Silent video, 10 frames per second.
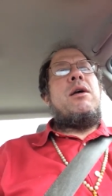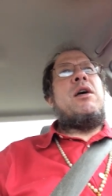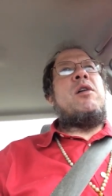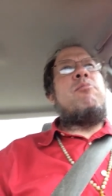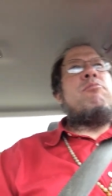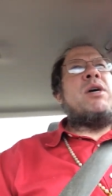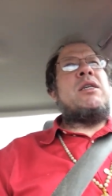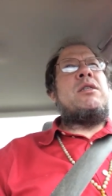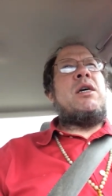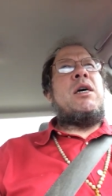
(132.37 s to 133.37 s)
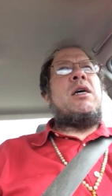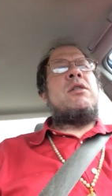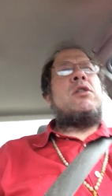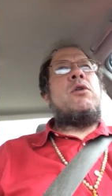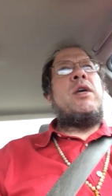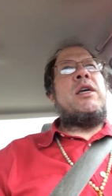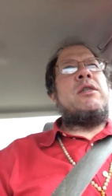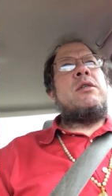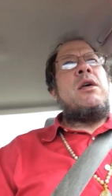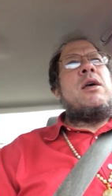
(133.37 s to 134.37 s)
Um, but uh, so
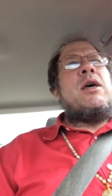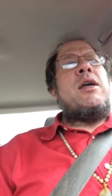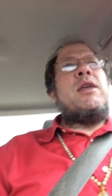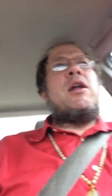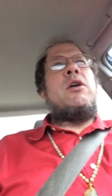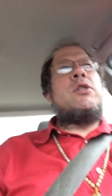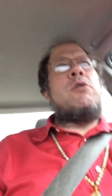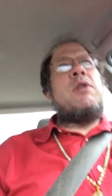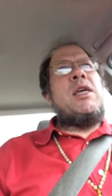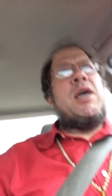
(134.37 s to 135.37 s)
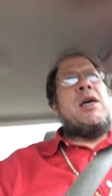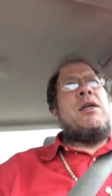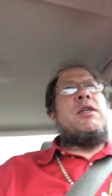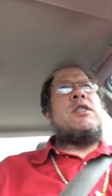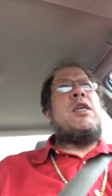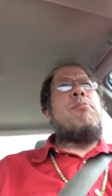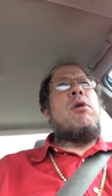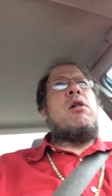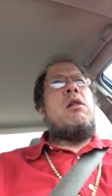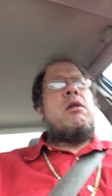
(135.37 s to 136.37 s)
his, and then also the uh, the
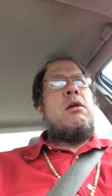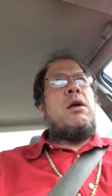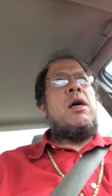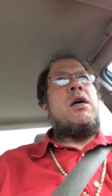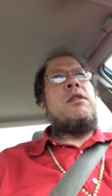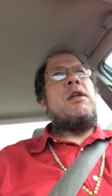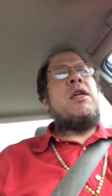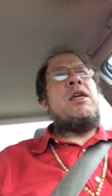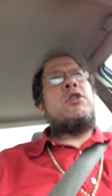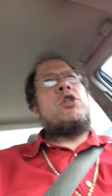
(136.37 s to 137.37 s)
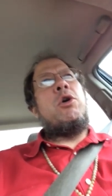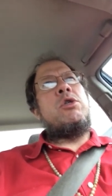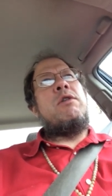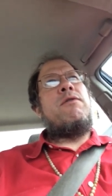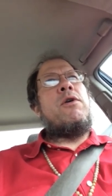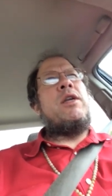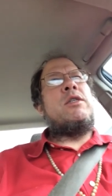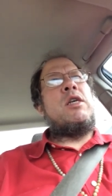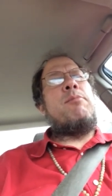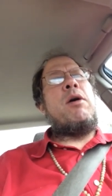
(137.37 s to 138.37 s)
symbol uh, that he has chosen for
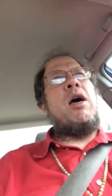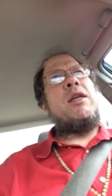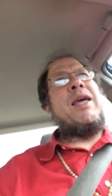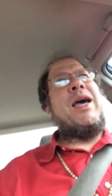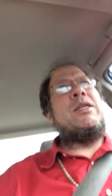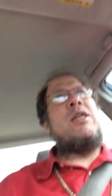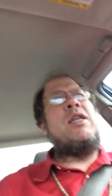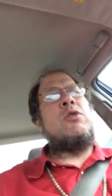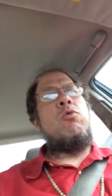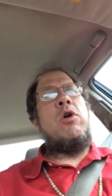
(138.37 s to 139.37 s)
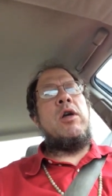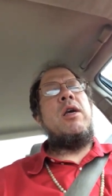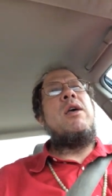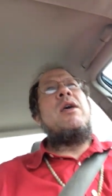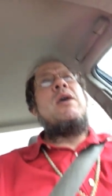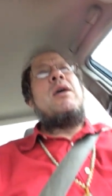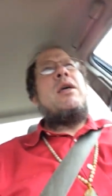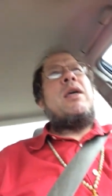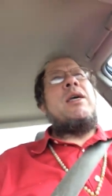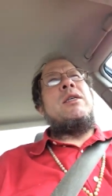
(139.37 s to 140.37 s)
his uh, podcast and his work
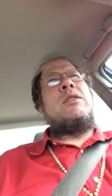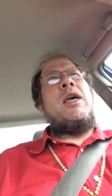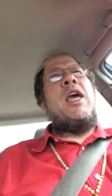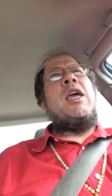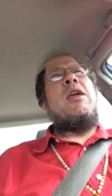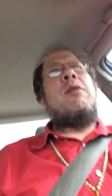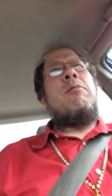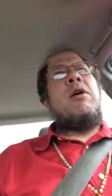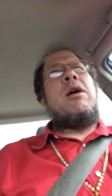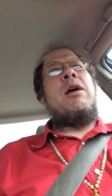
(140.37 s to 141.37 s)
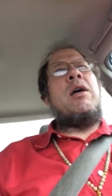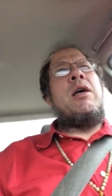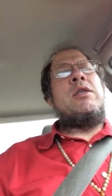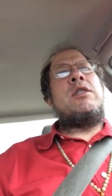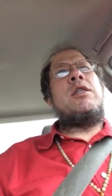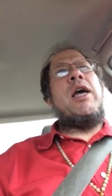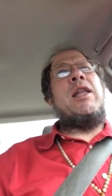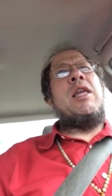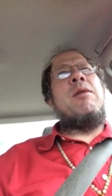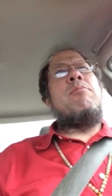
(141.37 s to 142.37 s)
is a uh,
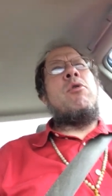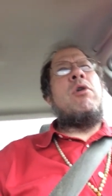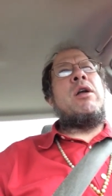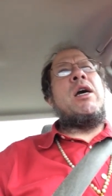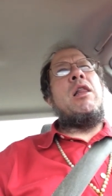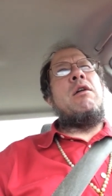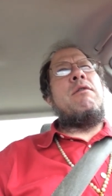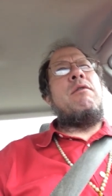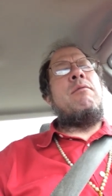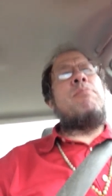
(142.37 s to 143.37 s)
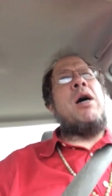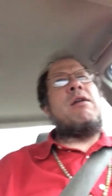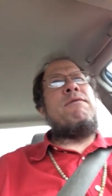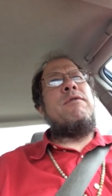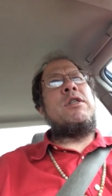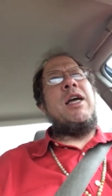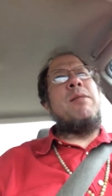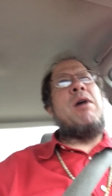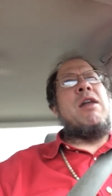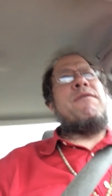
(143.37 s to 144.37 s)
slightly more color modif-
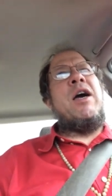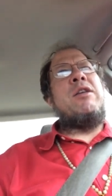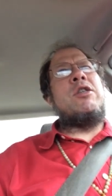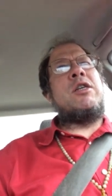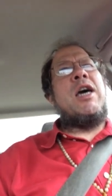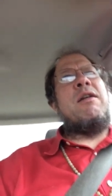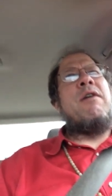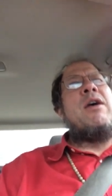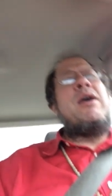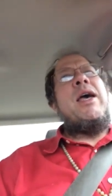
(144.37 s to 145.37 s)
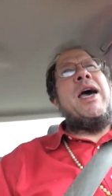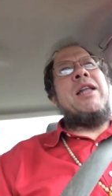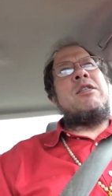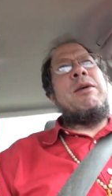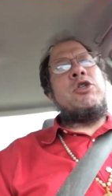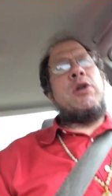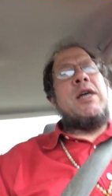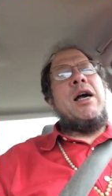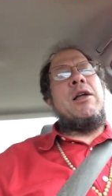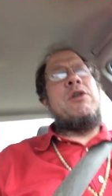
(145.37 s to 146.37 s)
slightly modified, just kind of added some extra
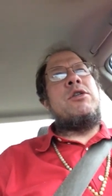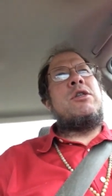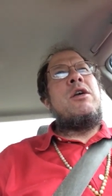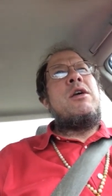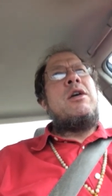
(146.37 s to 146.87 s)
colors